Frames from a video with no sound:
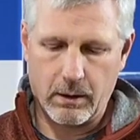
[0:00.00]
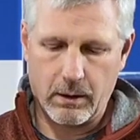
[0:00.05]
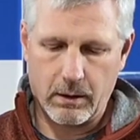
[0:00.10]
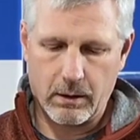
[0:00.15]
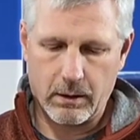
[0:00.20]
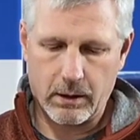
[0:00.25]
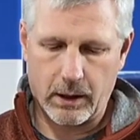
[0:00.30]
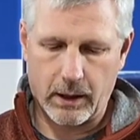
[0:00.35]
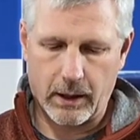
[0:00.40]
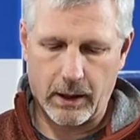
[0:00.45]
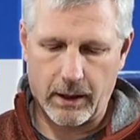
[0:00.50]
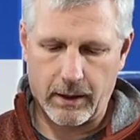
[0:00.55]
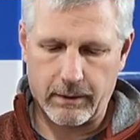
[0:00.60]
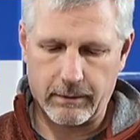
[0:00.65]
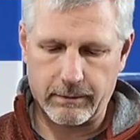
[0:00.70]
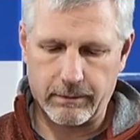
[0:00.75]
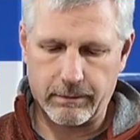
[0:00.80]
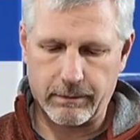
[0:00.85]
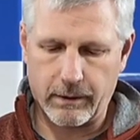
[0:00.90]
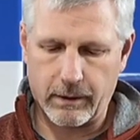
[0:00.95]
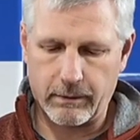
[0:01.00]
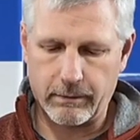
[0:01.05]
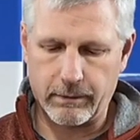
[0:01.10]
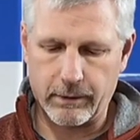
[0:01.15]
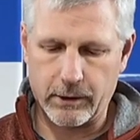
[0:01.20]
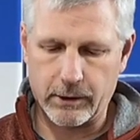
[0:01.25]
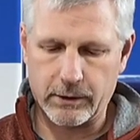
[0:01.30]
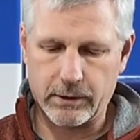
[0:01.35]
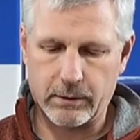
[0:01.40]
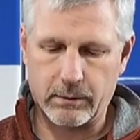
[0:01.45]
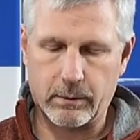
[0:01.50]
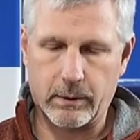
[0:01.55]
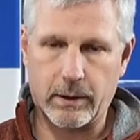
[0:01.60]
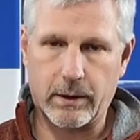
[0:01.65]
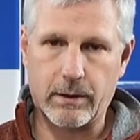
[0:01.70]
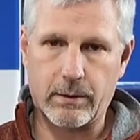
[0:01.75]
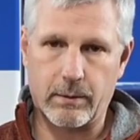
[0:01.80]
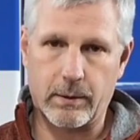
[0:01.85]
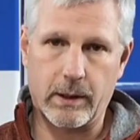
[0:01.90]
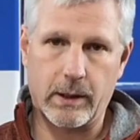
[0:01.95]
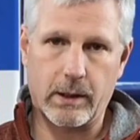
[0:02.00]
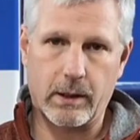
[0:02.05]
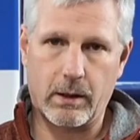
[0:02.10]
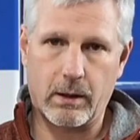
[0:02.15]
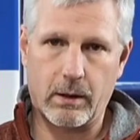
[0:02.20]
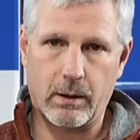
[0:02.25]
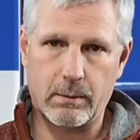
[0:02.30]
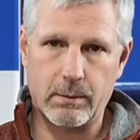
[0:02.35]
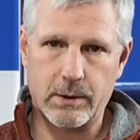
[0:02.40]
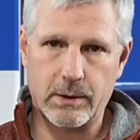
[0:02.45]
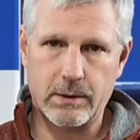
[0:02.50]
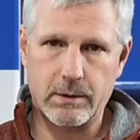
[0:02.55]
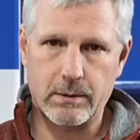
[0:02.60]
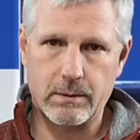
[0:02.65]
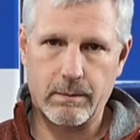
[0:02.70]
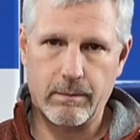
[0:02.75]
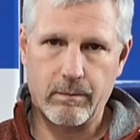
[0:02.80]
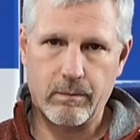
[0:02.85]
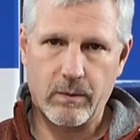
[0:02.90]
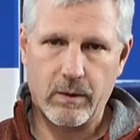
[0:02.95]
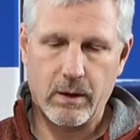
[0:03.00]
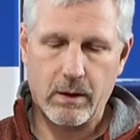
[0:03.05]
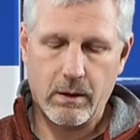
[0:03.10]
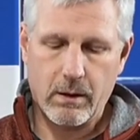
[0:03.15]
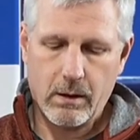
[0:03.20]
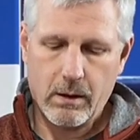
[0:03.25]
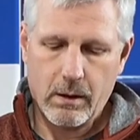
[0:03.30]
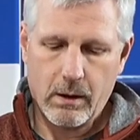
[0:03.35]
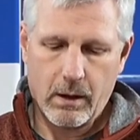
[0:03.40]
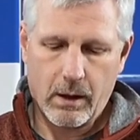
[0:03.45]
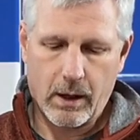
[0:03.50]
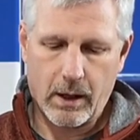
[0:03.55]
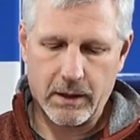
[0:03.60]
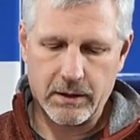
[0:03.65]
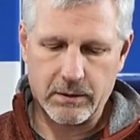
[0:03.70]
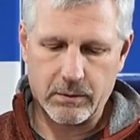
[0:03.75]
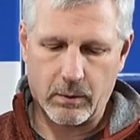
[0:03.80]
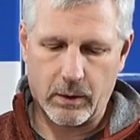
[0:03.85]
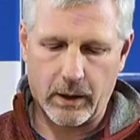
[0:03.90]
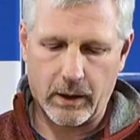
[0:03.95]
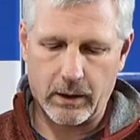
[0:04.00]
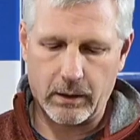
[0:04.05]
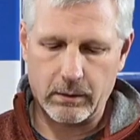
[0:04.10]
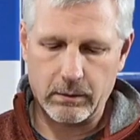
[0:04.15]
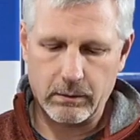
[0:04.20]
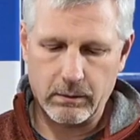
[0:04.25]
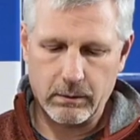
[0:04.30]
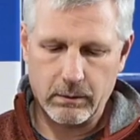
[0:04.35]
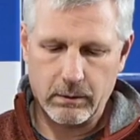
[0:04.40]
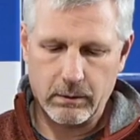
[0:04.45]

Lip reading: They have a version with 3 comms as well.